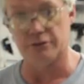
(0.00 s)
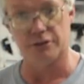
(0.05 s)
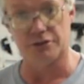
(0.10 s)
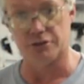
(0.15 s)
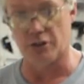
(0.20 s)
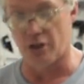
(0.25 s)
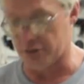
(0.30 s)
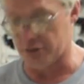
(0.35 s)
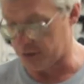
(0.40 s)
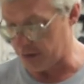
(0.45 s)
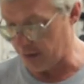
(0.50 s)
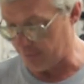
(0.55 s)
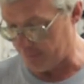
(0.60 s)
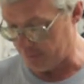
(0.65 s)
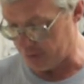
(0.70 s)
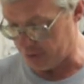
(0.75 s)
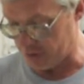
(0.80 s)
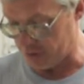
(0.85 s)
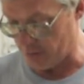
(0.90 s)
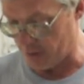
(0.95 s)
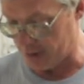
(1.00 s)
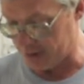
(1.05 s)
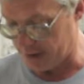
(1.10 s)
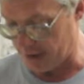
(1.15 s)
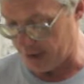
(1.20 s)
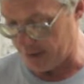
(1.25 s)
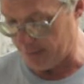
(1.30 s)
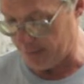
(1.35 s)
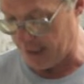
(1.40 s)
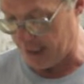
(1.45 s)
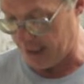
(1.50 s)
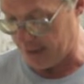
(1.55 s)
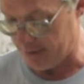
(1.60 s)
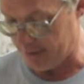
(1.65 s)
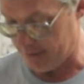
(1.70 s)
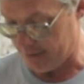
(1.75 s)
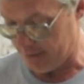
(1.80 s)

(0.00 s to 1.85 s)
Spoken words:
This all stuff is USA made.